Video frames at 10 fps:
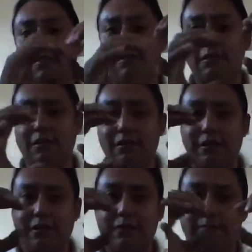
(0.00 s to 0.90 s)

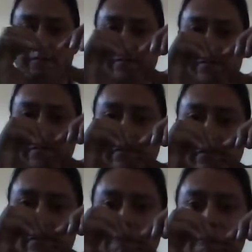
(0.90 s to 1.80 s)
the
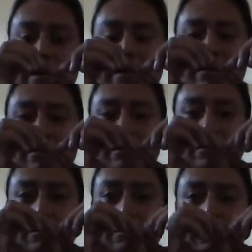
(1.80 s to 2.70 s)
wire
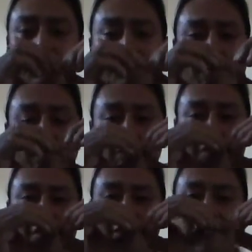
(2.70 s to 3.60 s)
to the point
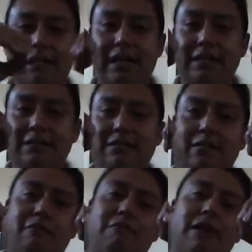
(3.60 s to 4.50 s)
where the ends of
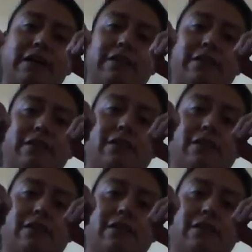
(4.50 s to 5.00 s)
the wire